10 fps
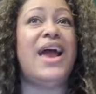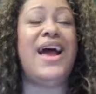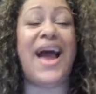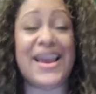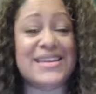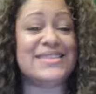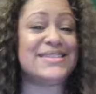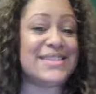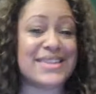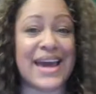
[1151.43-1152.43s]
I could
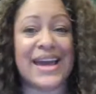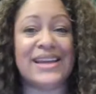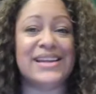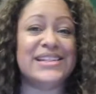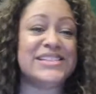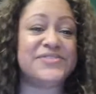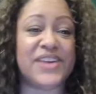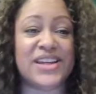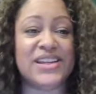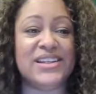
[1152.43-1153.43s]
see that. It's
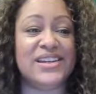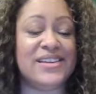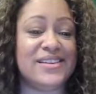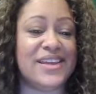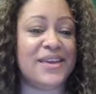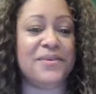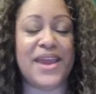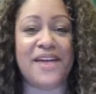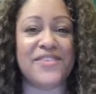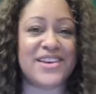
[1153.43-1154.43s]
fun. Like we
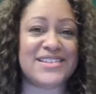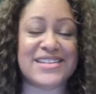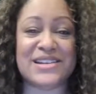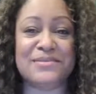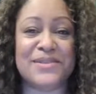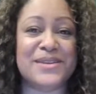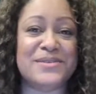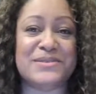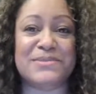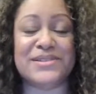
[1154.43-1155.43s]
have a gentleman
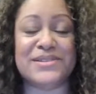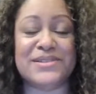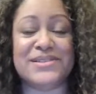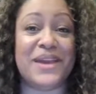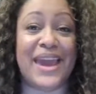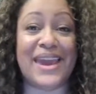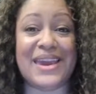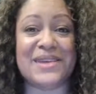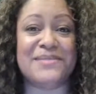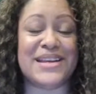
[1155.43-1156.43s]
who's built a whole
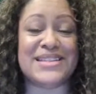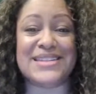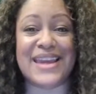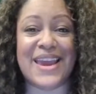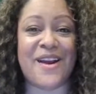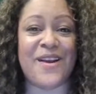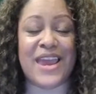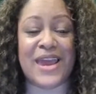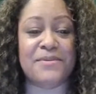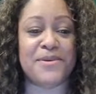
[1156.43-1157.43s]
game, and it's an AR
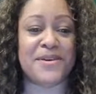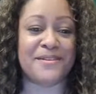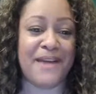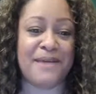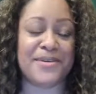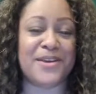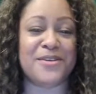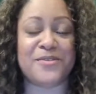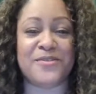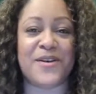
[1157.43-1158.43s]
game. You can grab it on
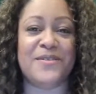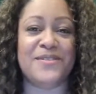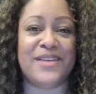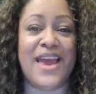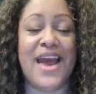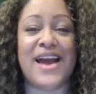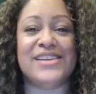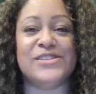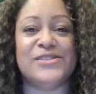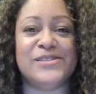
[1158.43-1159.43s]
your phone. I
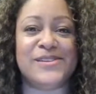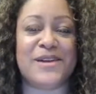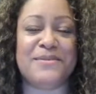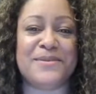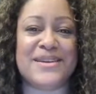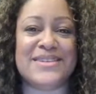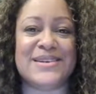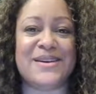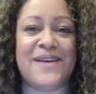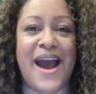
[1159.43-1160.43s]
showed you a couple of weeks
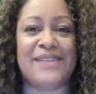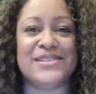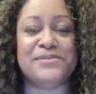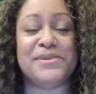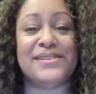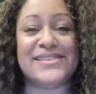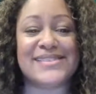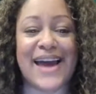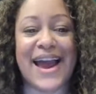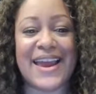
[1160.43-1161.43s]
ago how to pull a
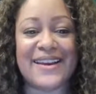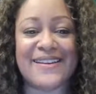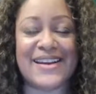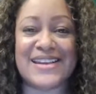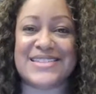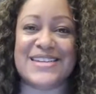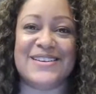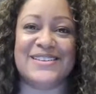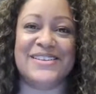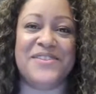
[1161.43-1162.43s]
tiger into
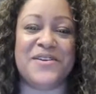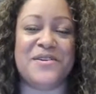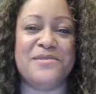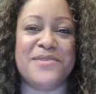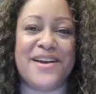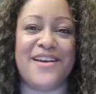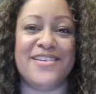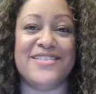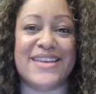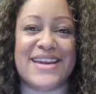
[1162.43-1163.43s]
your living room or on
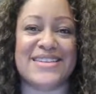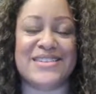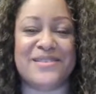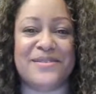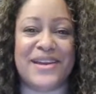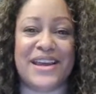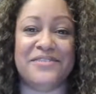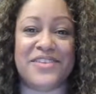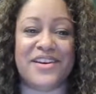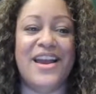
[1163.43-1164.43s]
your desk or
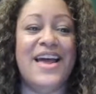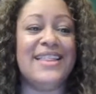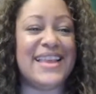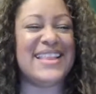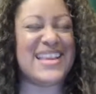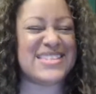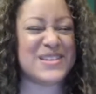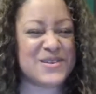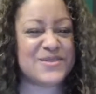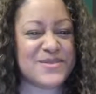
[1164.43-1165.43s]
whatever. Like that's
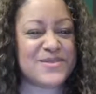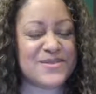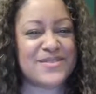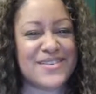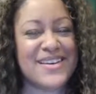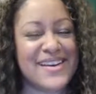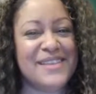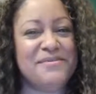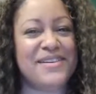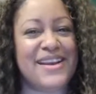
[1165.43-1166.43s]
cool,
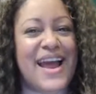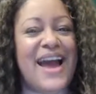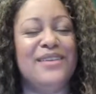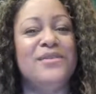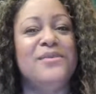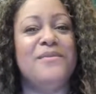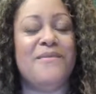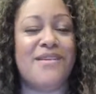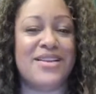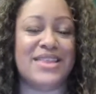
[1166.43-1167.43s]
but I don't
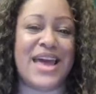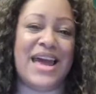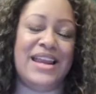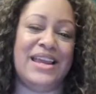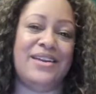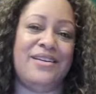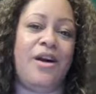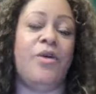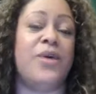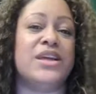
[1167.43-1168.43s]
want that in an
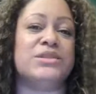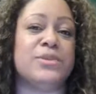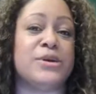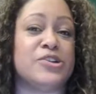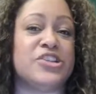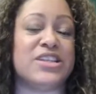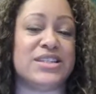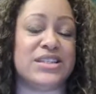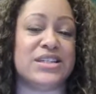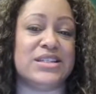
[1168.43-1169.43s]
always
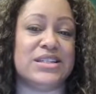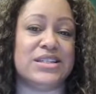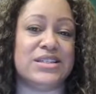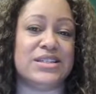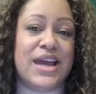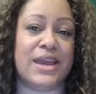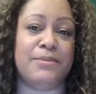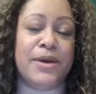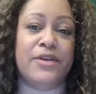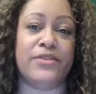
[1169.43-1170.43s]
persistent type
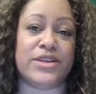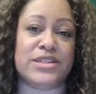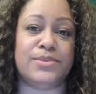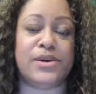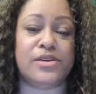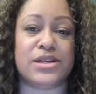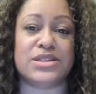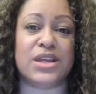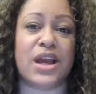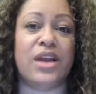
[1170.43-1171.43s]
of
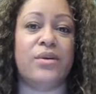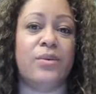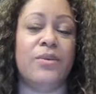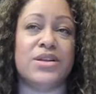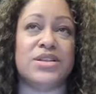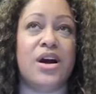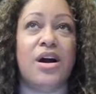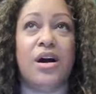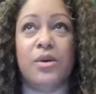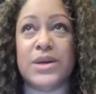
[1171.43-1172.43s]
experience. Like I don't want to
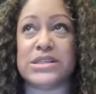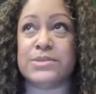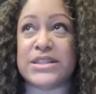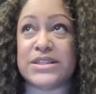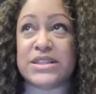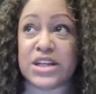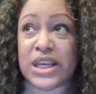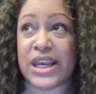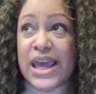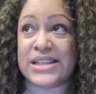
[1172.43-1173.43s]
always be
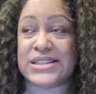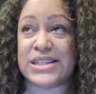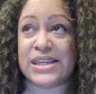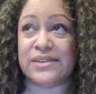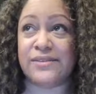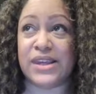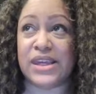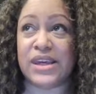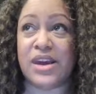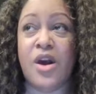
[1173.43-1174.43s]
looking at
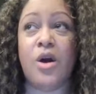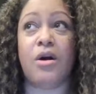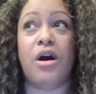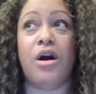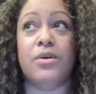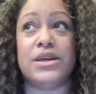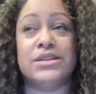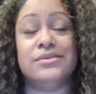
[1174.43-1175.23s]
TV or always.